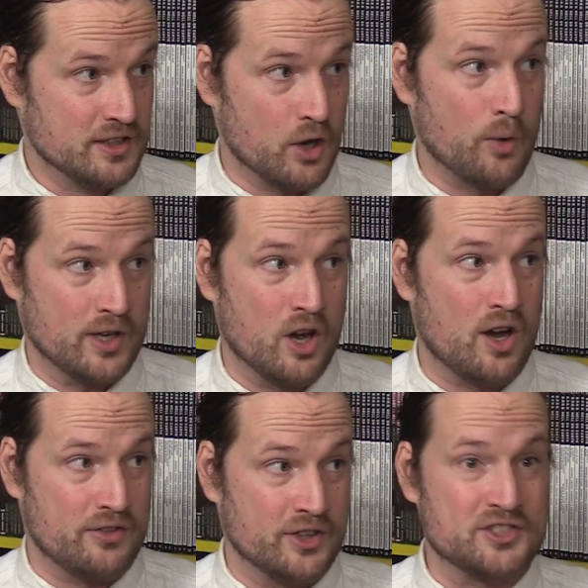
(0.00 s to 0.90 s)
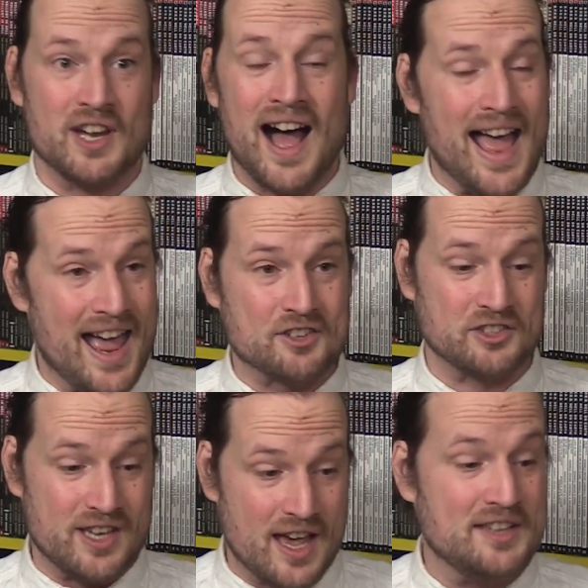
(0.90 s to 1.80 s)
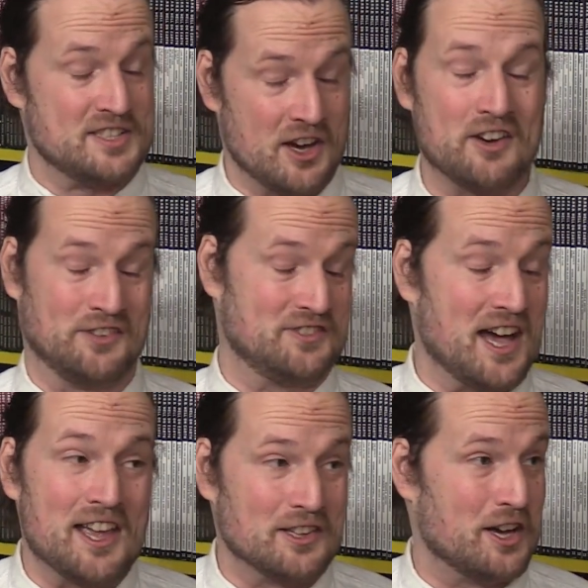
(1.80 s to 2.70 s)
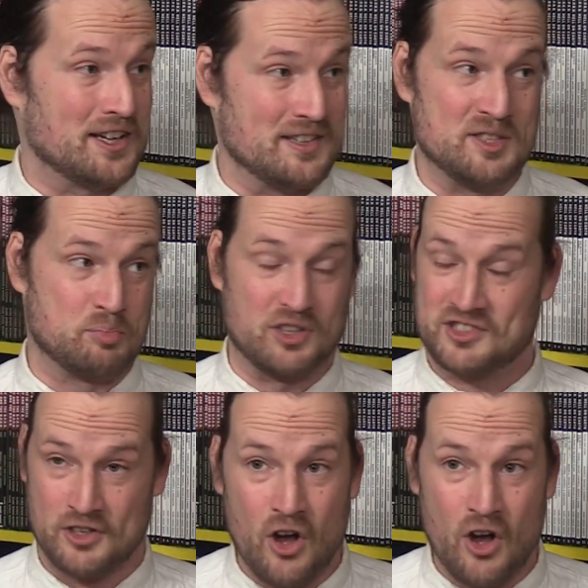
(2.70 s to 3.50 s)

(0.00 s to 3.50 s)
going on. There's right. not actually a ton of dialogue in these books at